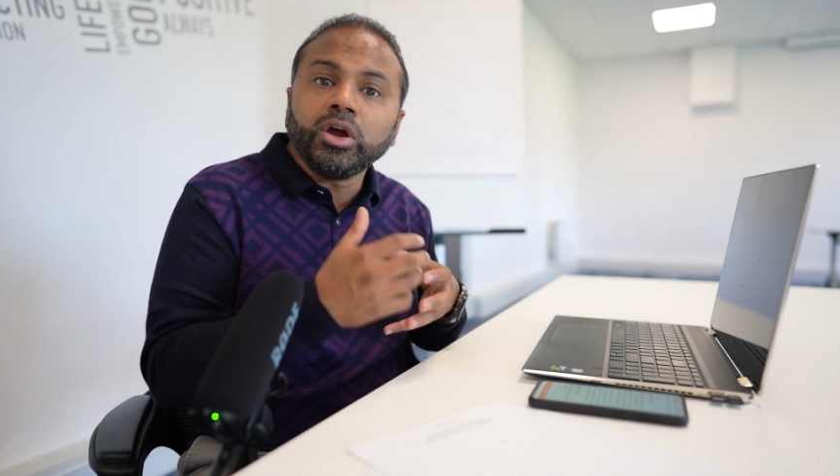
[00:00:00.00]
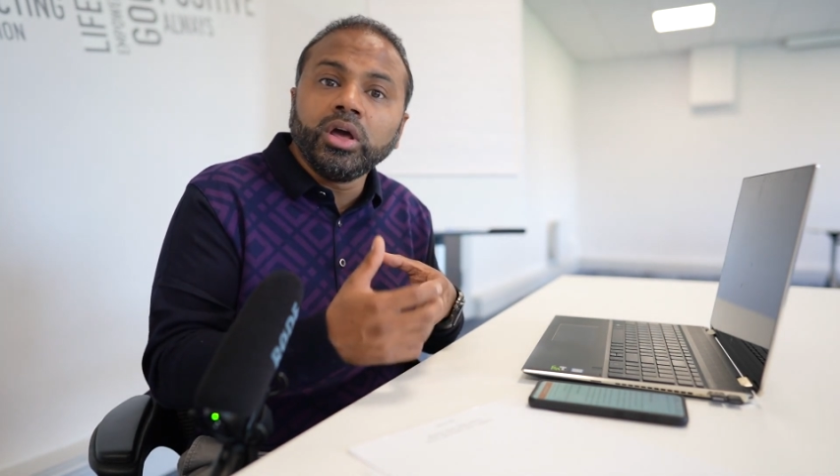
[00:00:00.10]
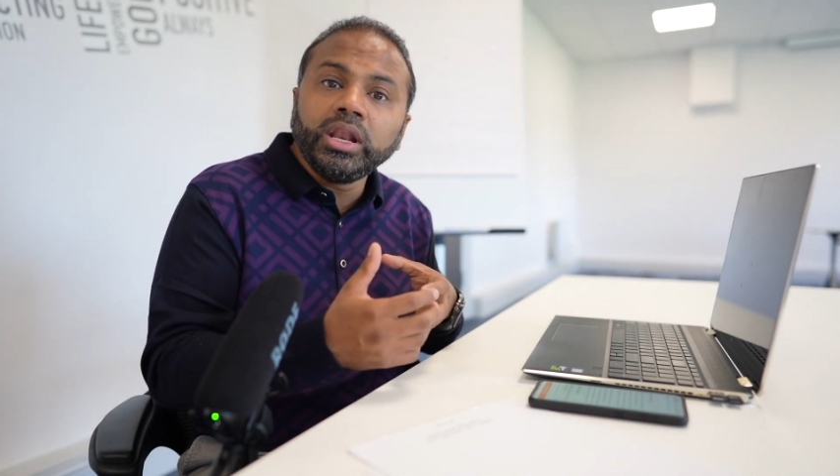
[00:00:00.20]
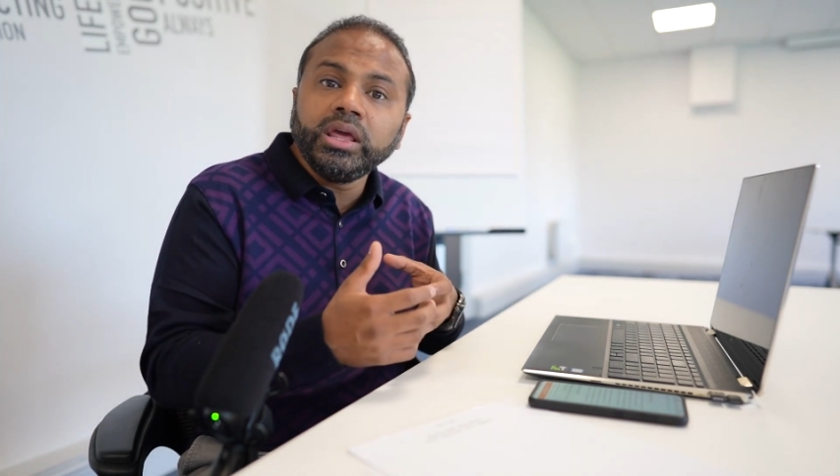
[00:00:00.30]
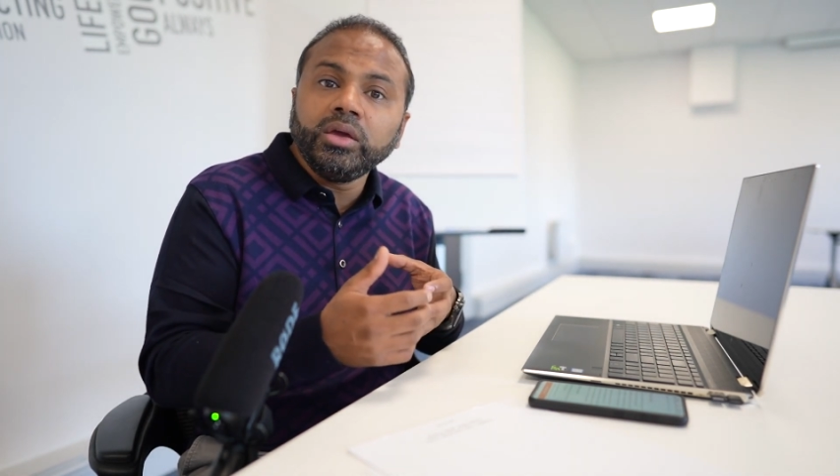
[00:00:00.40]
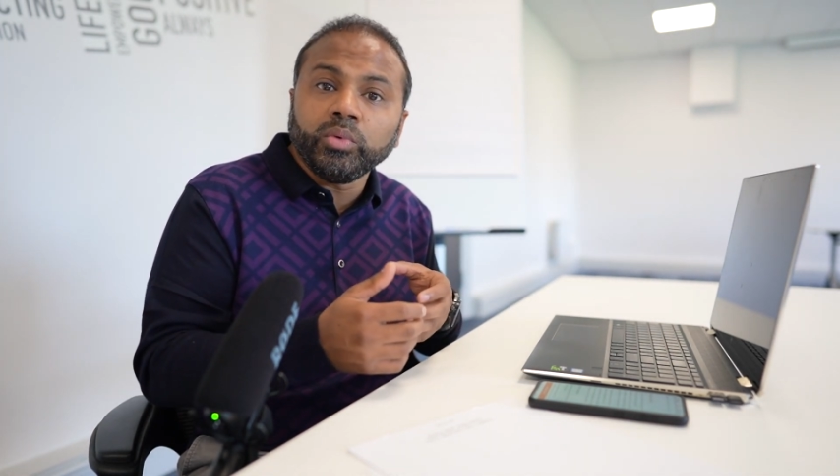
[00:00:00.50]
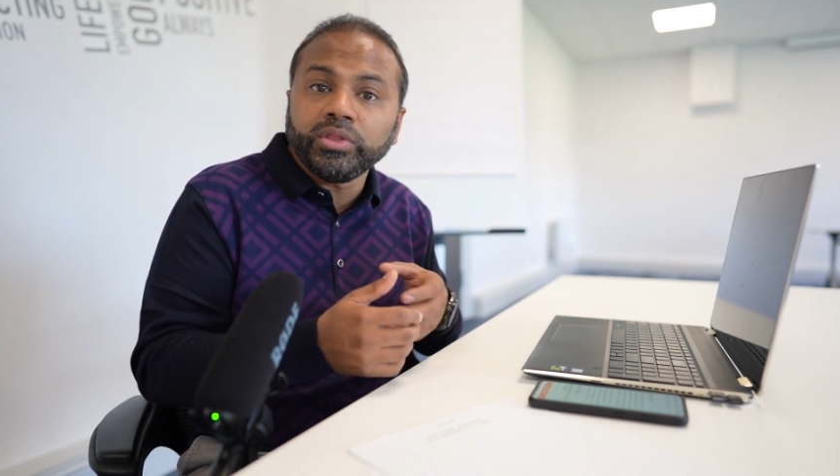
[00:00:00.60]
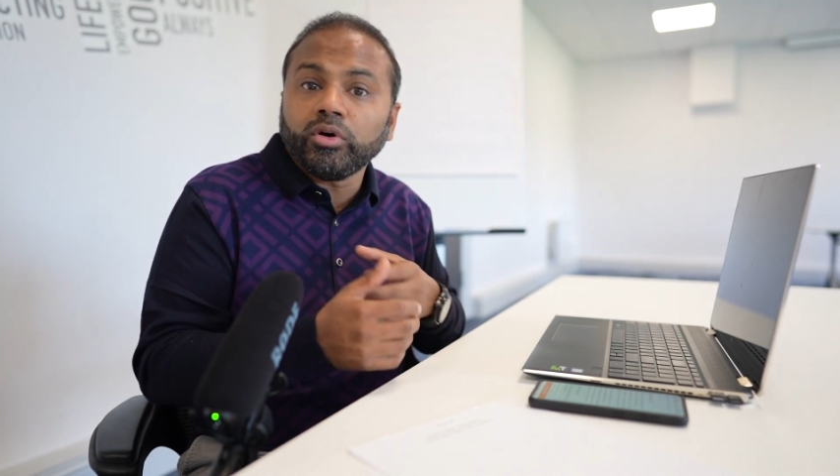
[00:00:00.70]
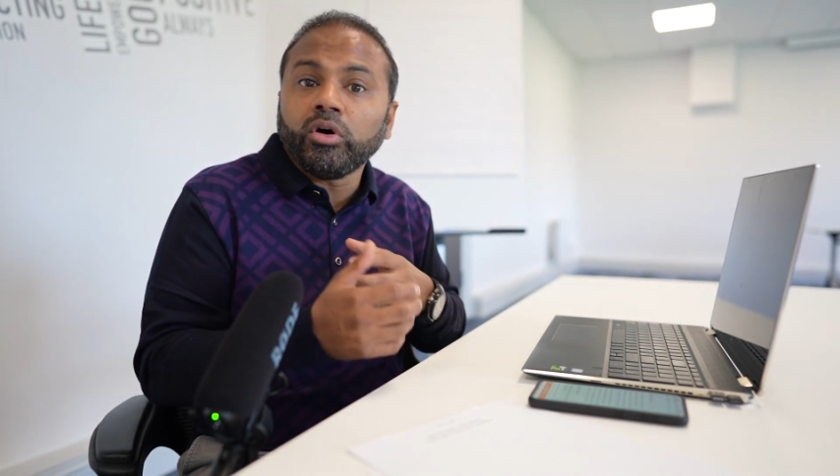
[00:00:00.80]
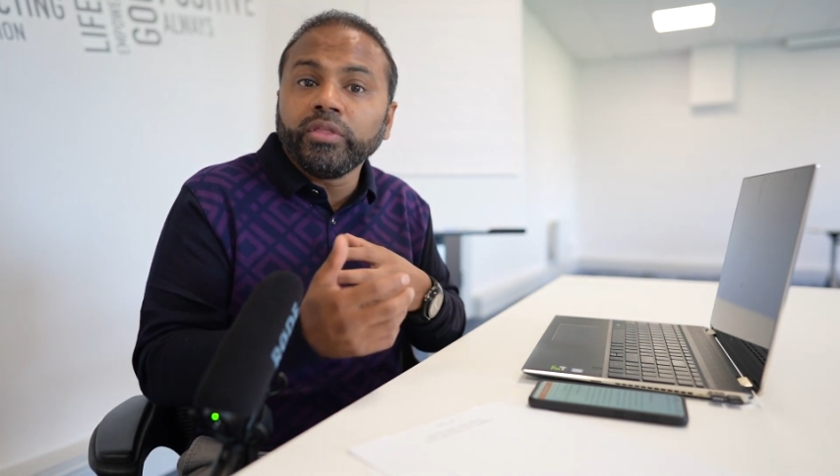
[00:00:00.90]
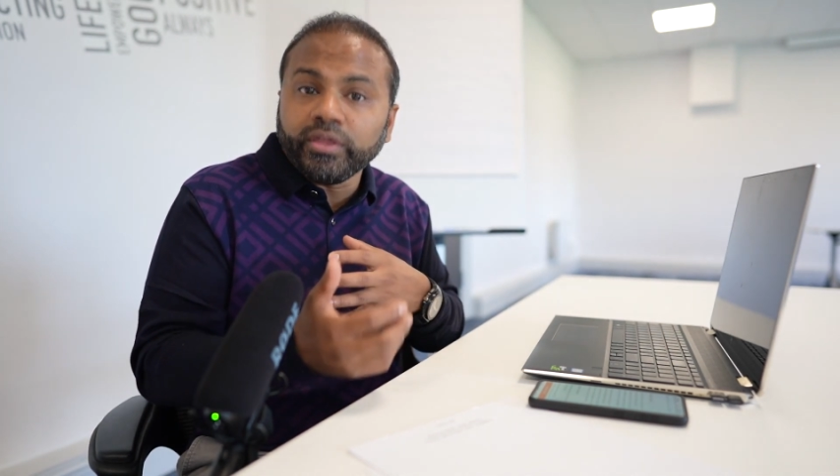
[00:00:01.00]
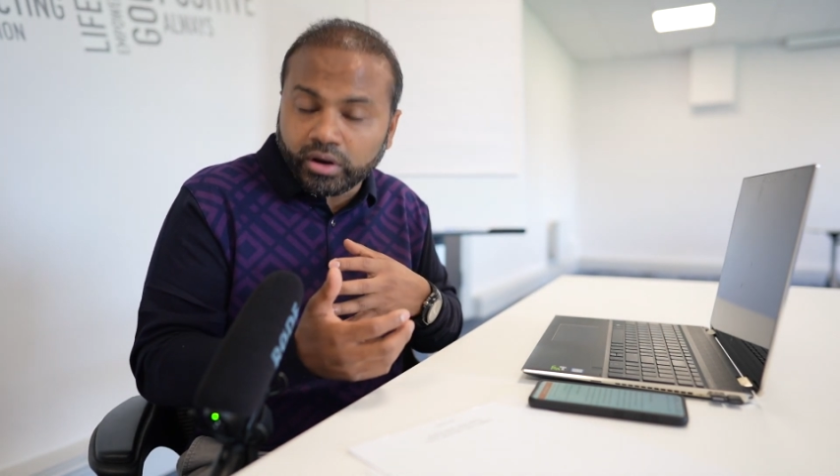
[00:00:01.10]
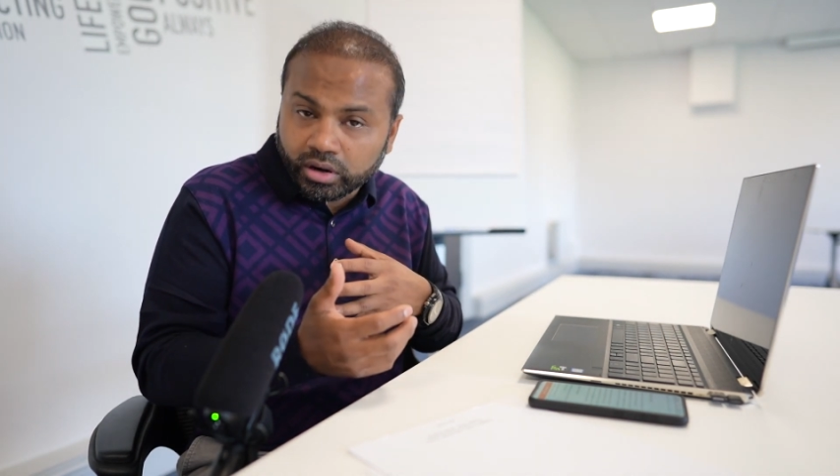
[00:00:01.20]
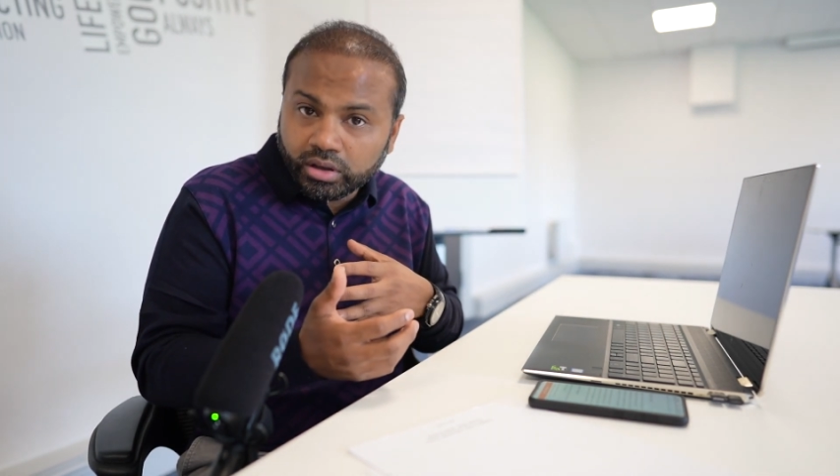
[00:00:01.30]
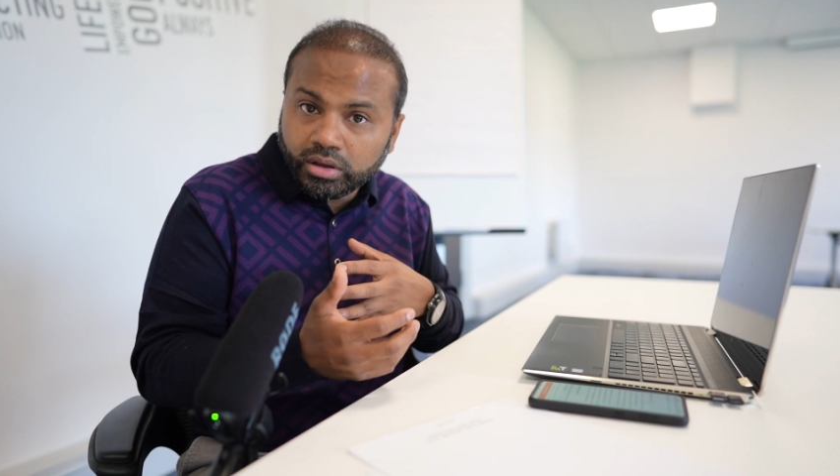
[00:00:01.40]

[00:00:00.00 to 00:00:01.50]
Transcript: early with other